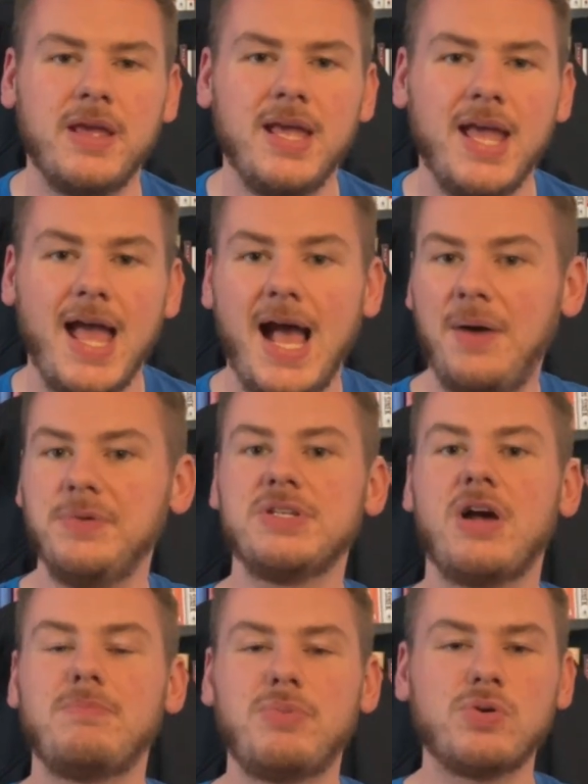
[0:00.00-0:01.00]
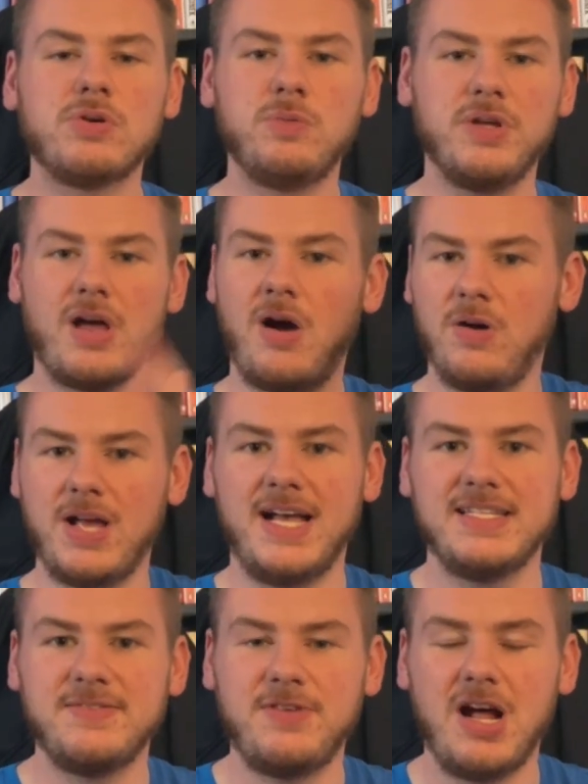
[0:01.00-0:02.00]
I was not born with all kinds of
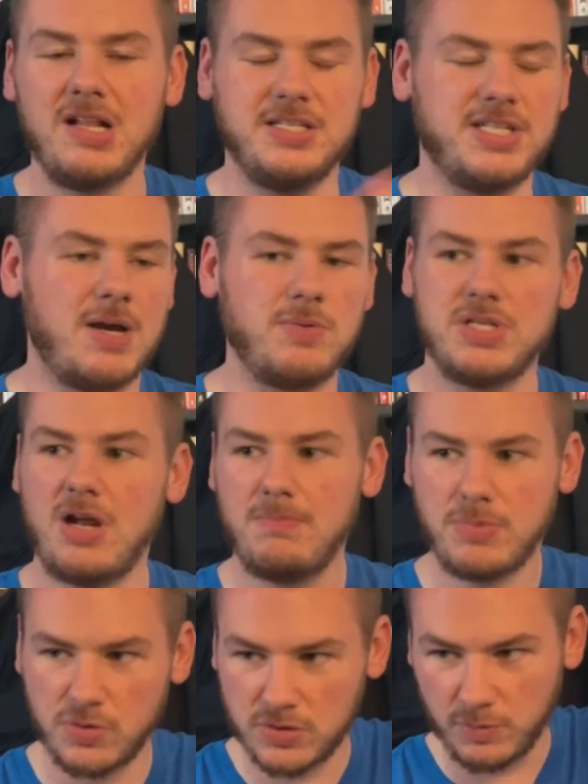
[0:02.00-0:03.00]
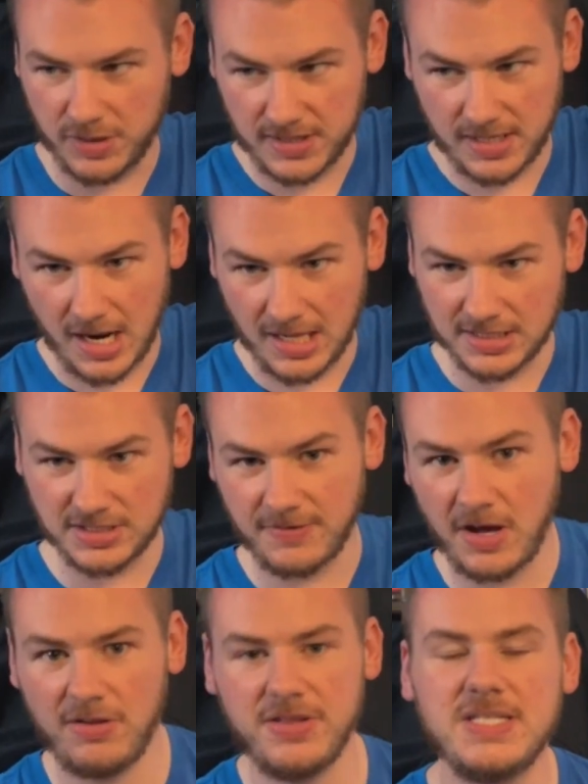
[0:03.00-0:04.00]
knowledge. I was not born with the knowledge of all
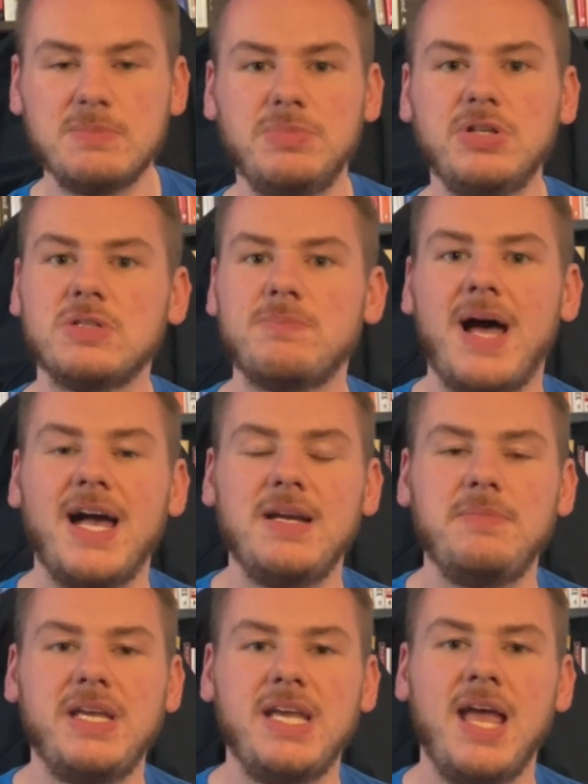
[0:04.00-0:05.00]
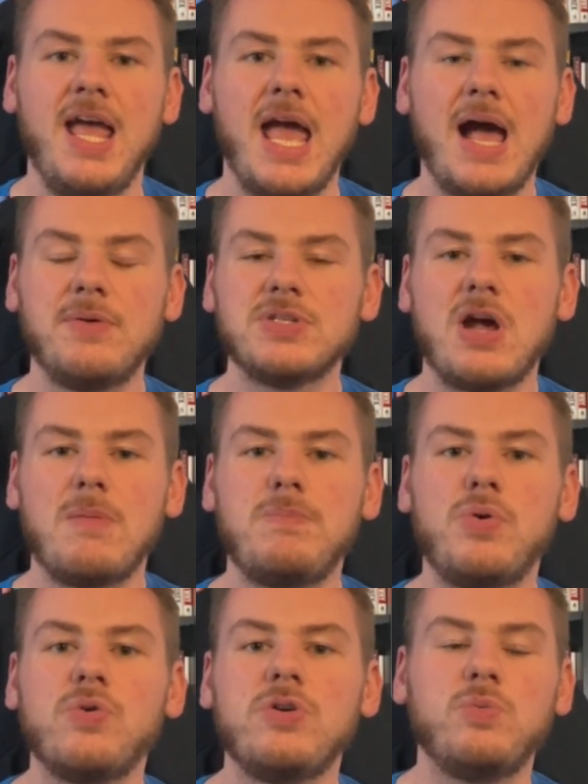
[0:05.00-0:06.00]
these books behind me. I was not
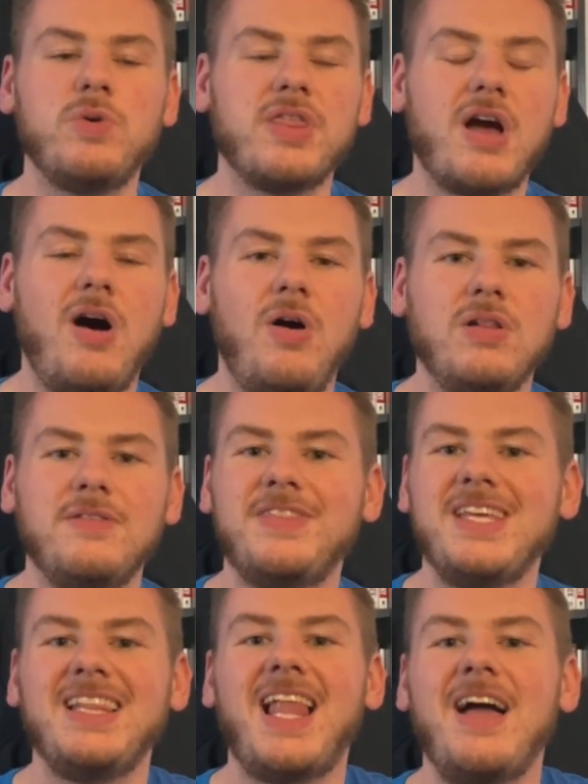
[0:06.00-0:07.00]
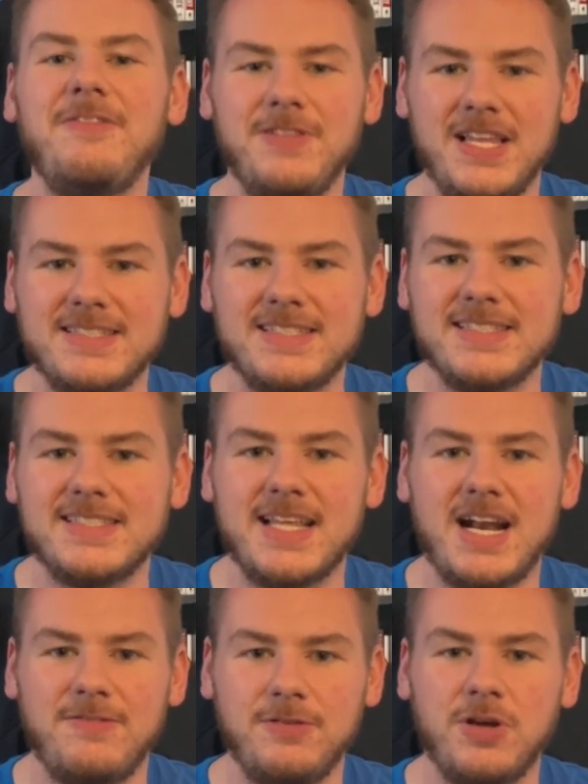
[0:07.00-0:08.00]
born with all of the life lessons that I've
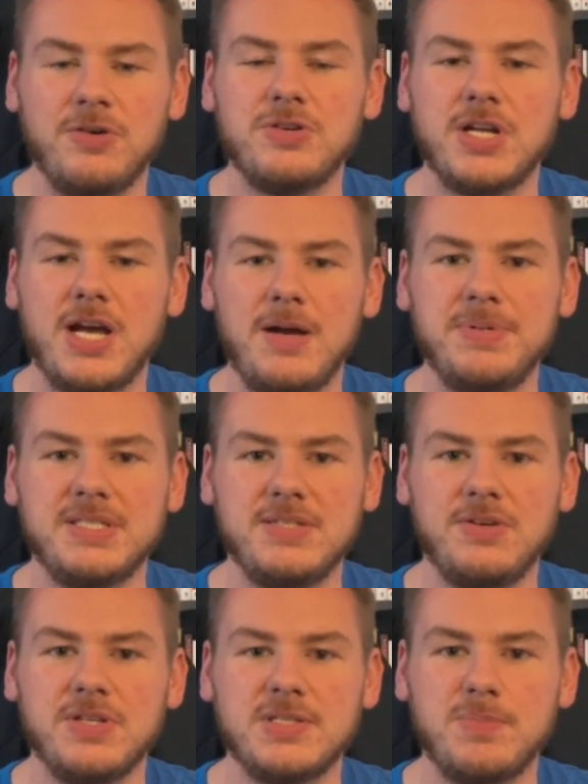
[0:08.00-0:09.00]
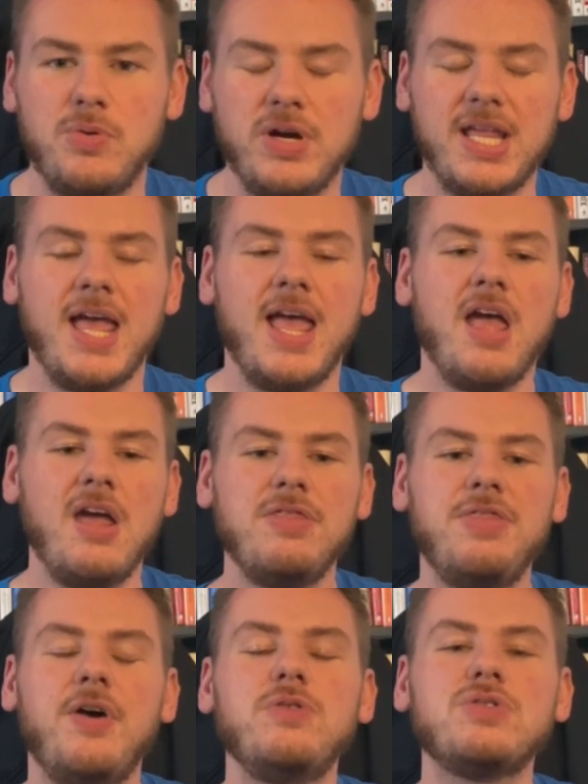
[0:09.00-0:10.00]
learned up until this point.
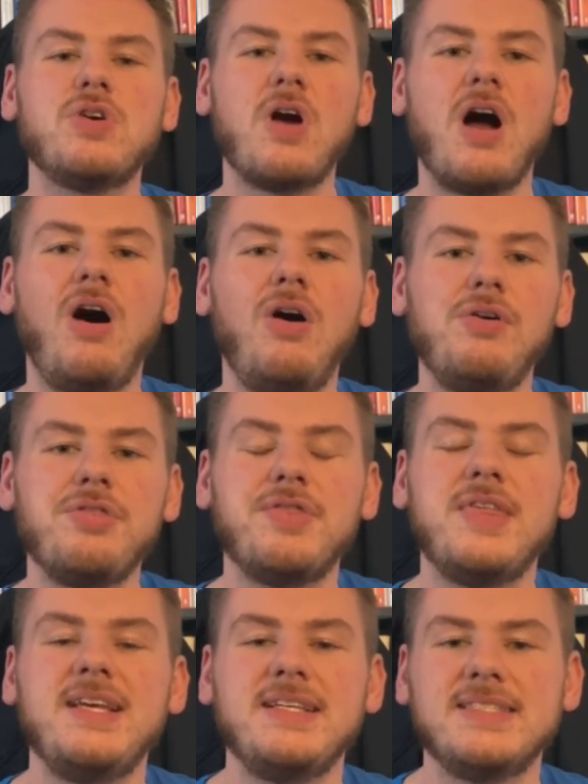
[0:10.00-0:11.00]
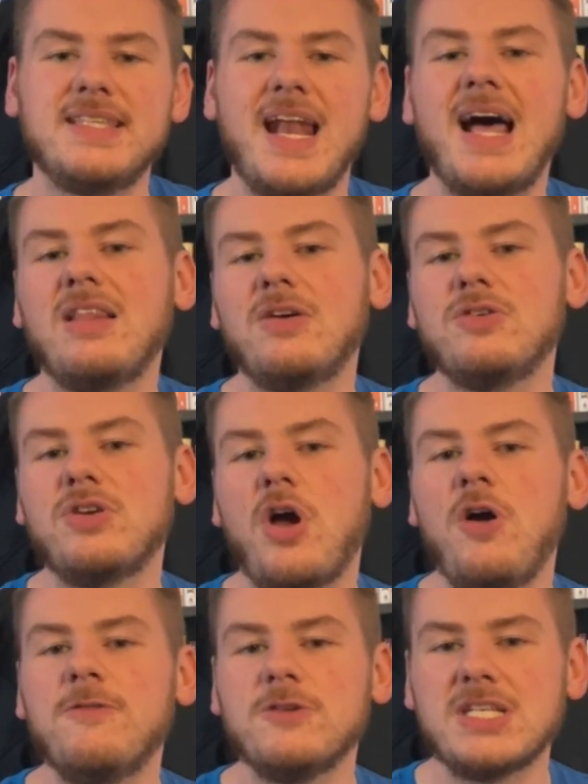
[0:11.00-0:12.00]
Those are all things that I learned over
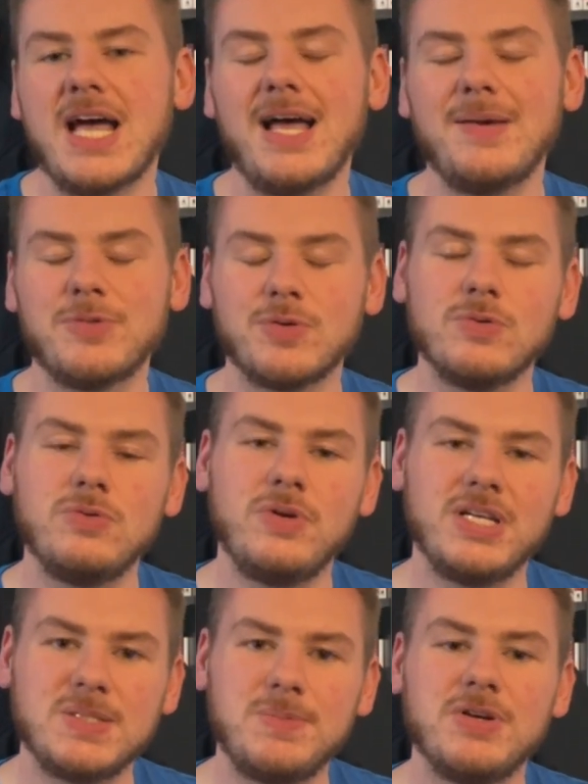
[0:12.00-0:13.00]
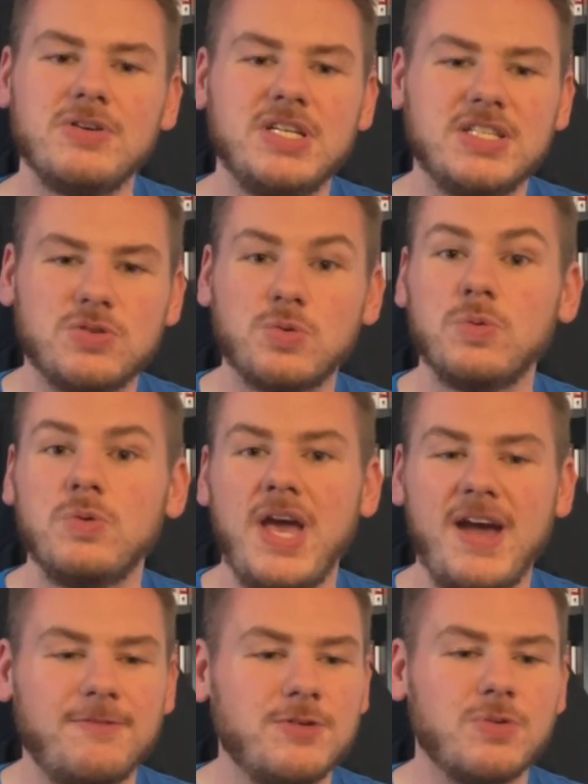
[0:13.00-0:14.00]
time through experience, through
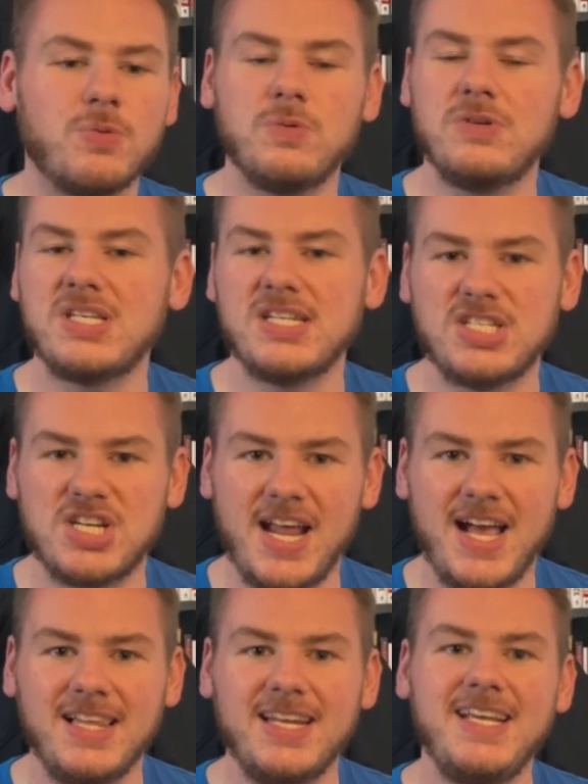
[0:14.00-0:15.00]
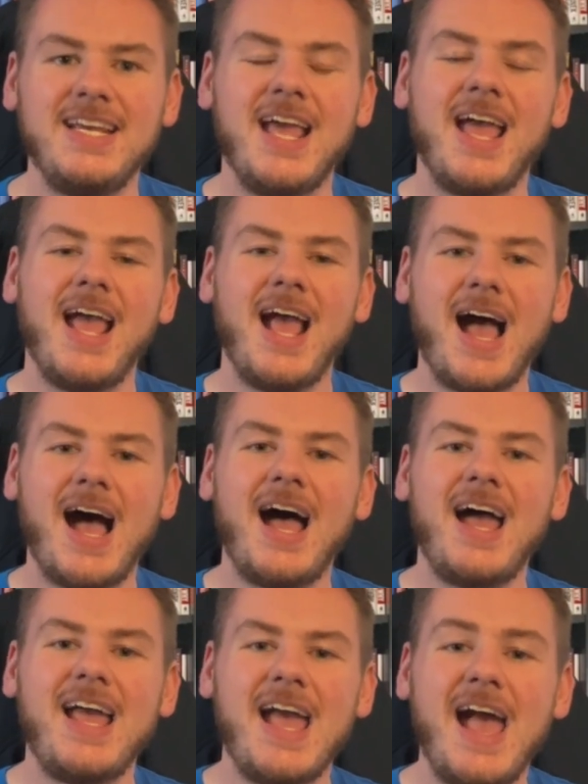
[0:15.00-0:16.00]
effort, through intentionality. I
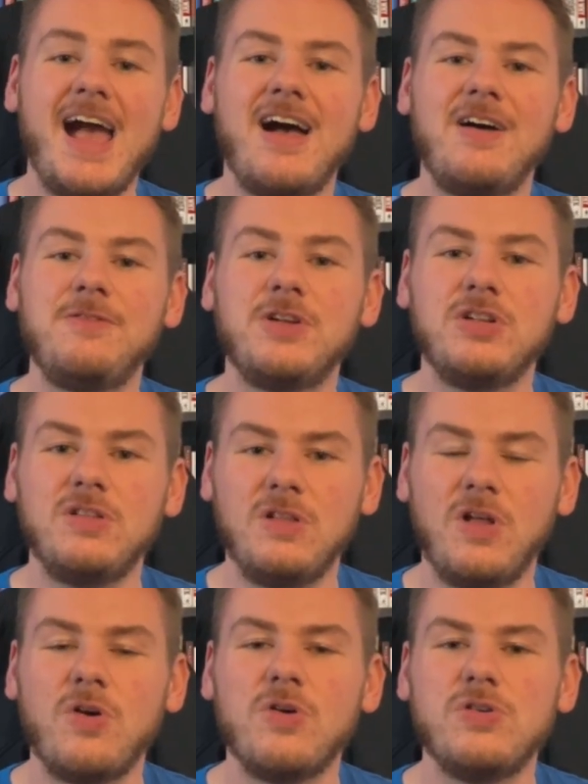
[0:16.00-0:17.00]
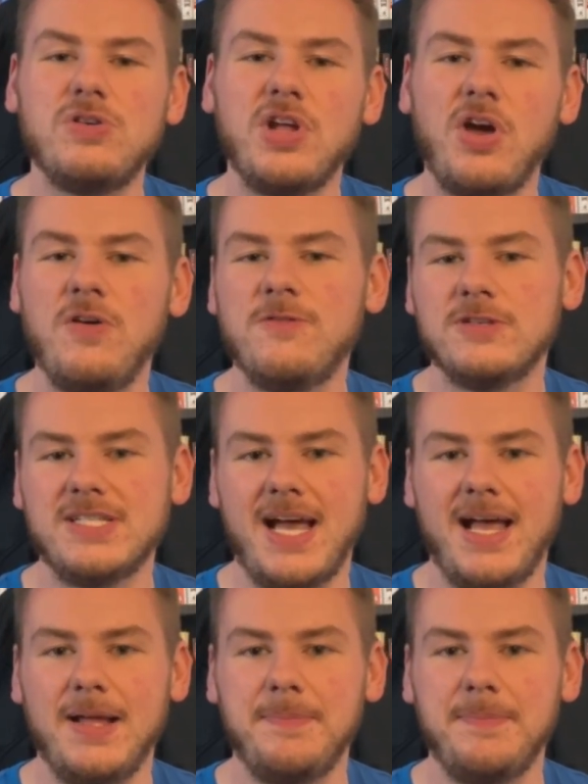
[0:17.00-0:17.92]
have learned over time.